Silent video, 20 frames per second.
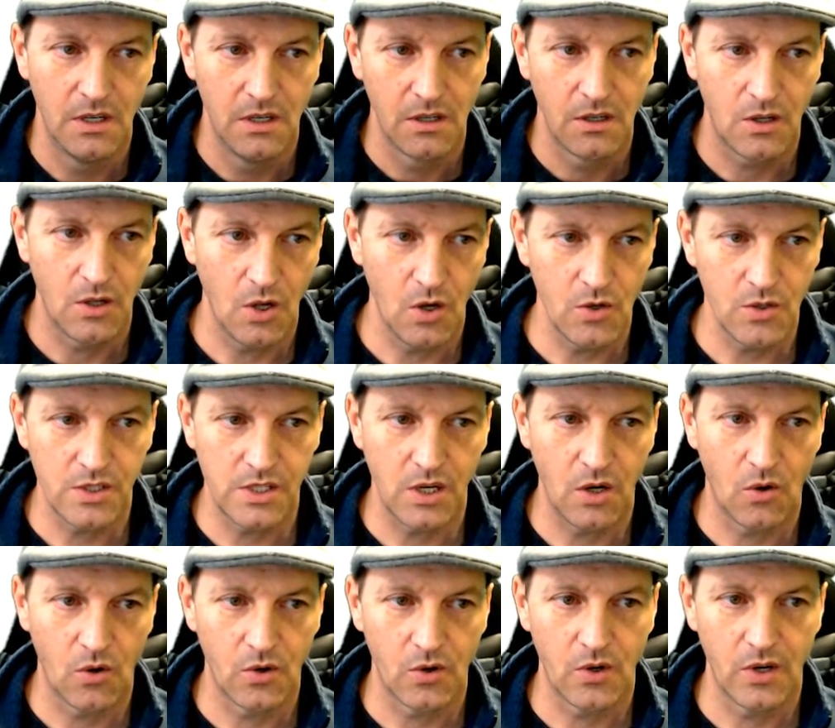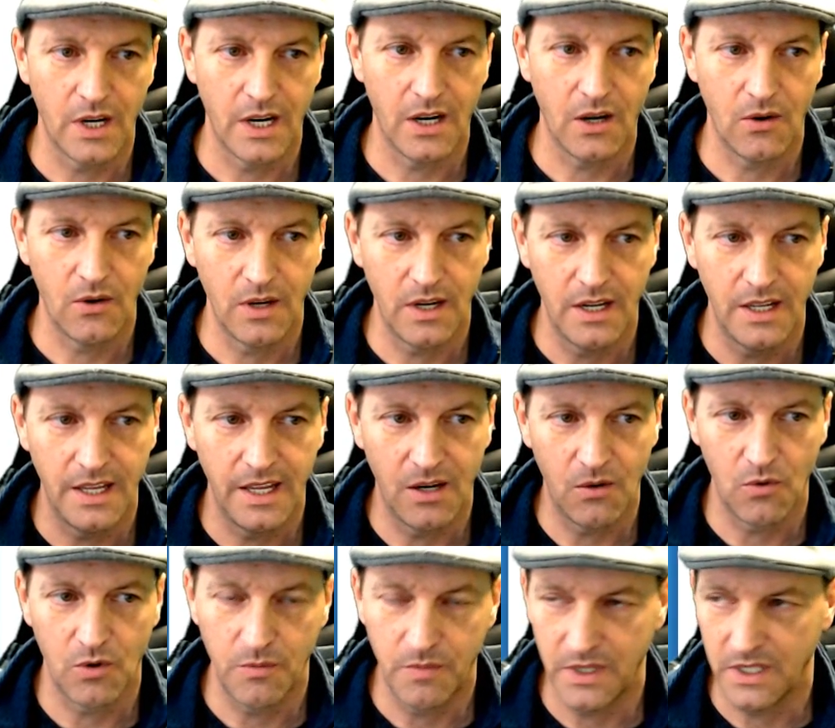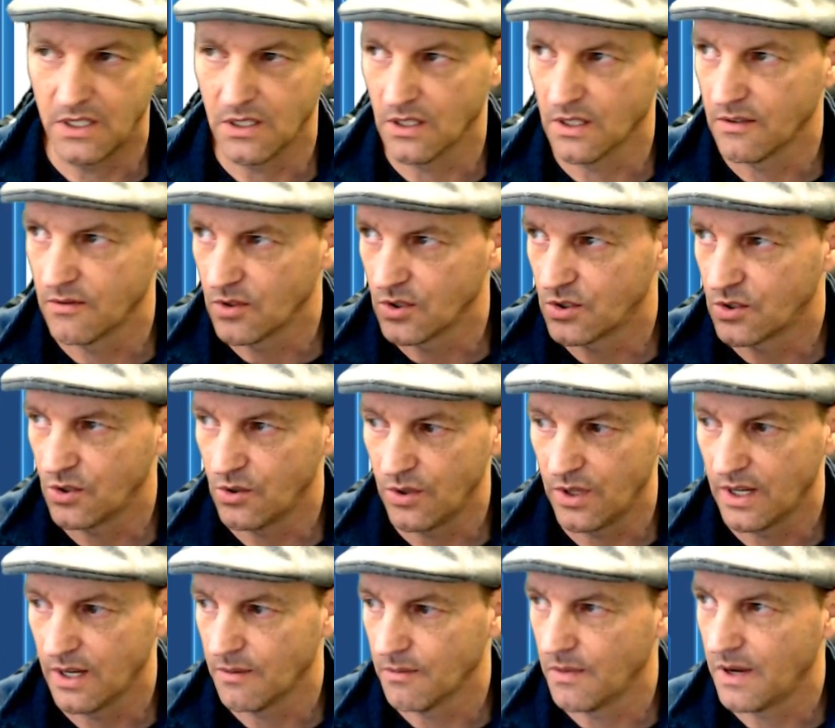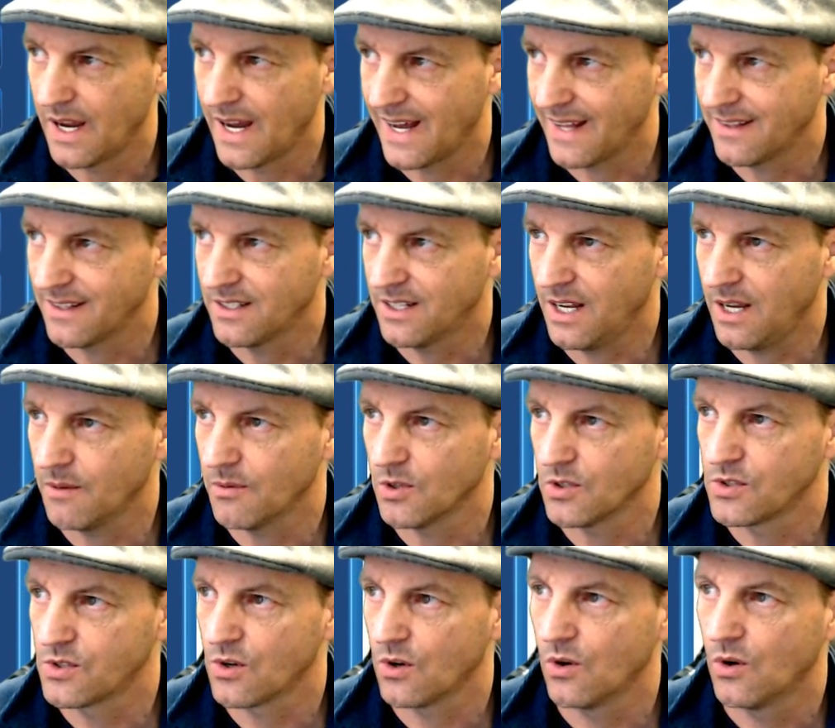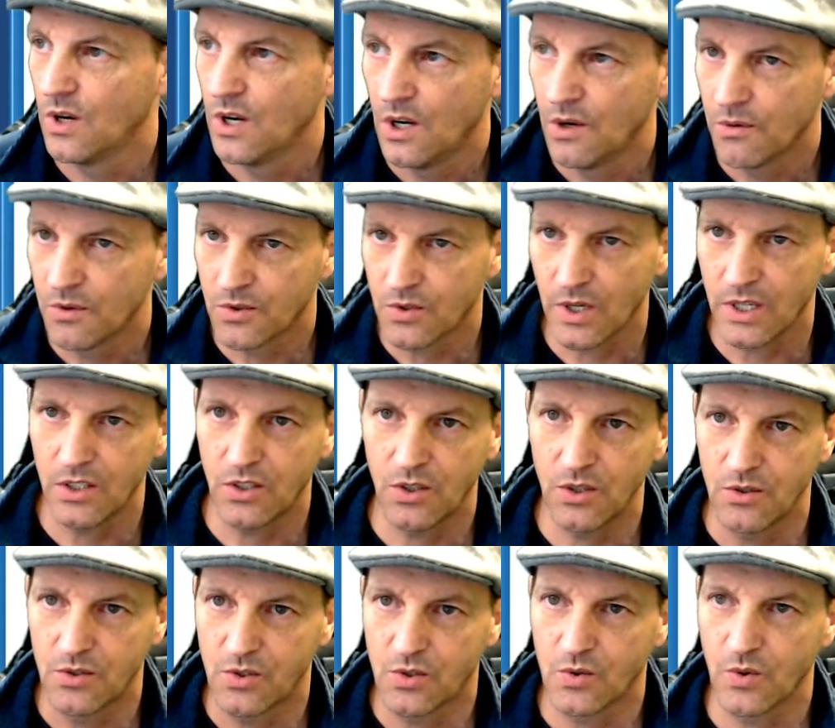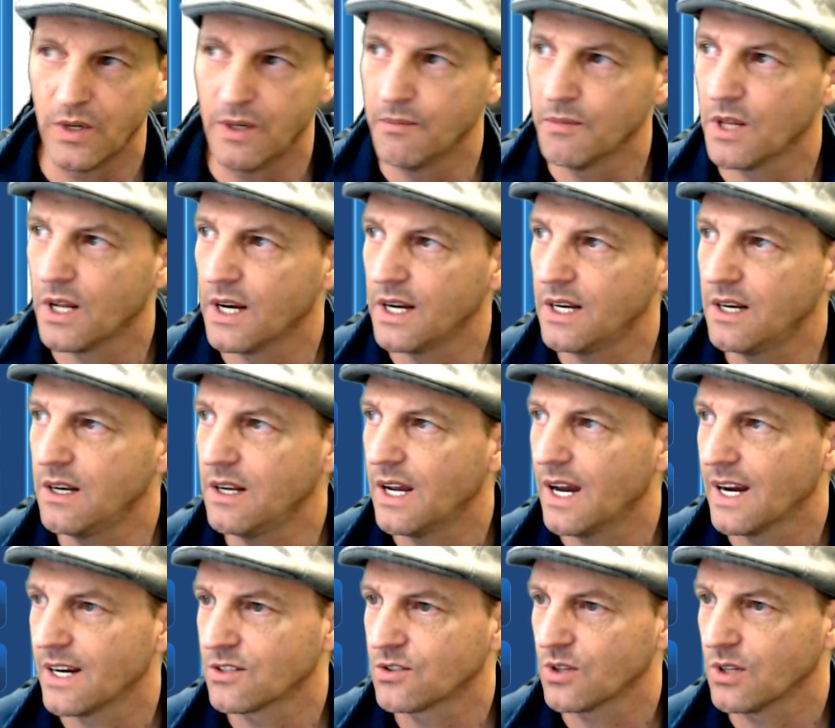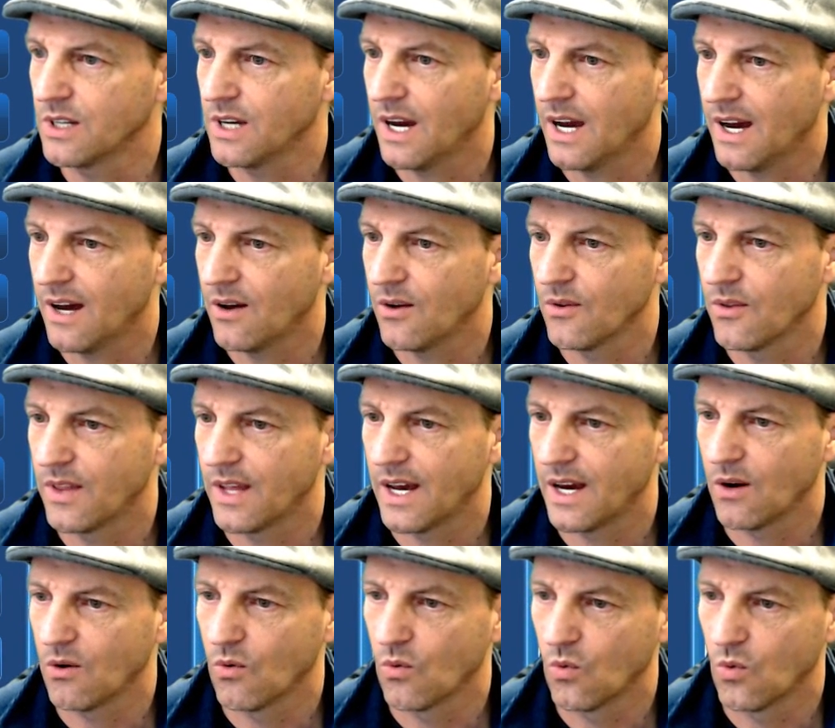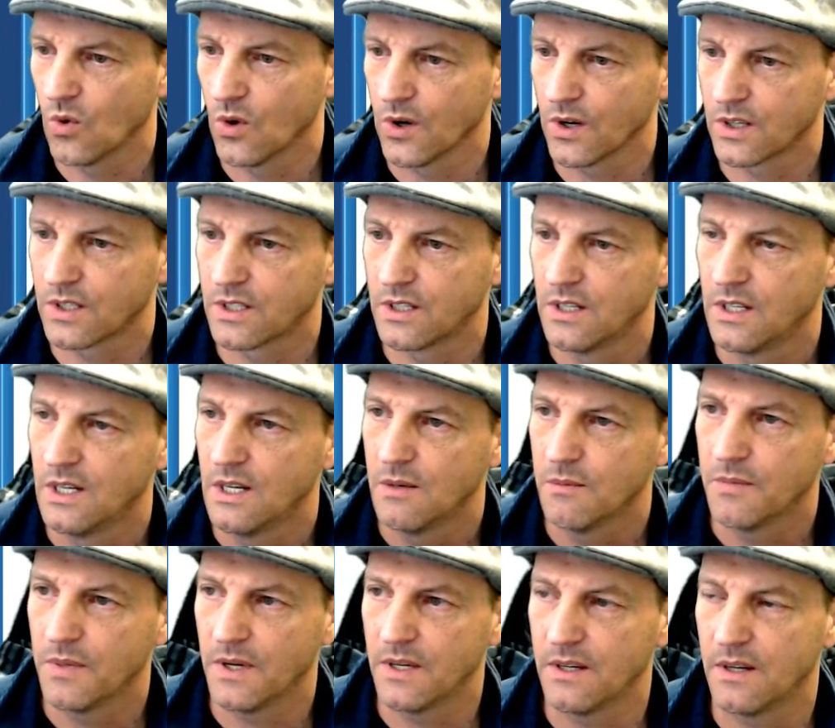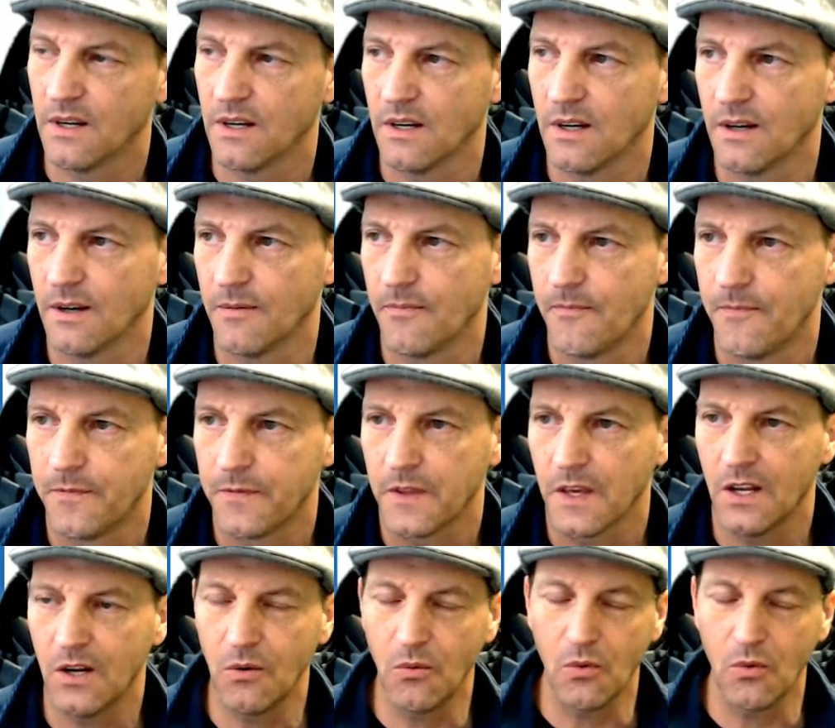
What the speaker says: close the order out, and then it would be delivered to them at the table. So we're trying to streamline actually how that worked. But and it